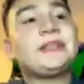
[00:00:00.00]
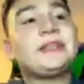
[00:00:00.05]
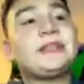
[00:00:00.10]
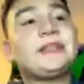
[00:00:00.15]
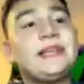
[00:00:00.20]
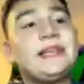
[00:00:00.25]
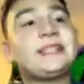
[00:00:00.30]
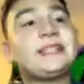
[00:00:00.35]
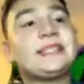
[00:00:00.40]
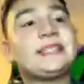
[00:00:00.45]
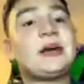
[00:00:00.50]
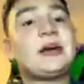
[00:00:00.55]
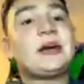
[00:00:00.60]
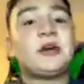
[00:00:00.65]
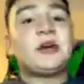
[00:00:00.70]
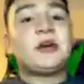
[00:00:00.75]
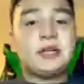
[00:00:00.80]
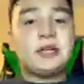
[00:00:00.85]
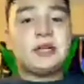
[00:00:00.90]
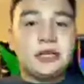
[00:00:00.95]
and this is how
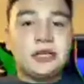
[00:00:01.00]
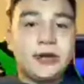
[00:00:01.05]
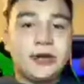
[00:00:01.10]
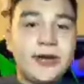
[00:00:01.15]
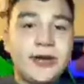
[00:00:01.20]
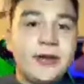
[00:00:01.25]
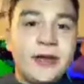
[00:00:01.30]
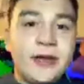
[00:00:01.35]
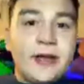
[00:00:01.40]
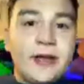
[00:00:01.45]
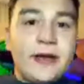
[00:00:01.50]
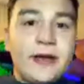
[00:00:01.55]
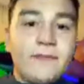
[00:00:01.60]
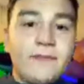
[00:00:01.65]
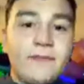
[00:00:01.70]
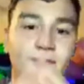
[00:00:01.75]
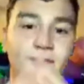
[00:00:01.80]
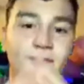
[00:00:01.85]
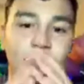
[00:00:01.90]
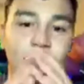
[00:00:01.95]
we're gonna do it.
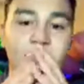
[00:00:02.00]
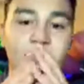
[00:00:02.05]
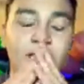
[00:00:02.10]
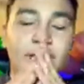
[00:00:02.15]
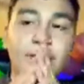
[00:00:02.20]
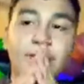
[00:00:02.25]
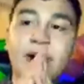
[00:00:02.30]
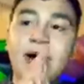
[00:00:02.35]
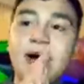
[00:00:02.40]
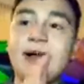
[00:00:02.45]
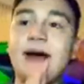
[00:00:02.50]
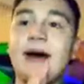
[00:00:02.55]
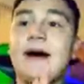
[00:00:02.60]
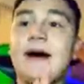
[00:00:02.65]
But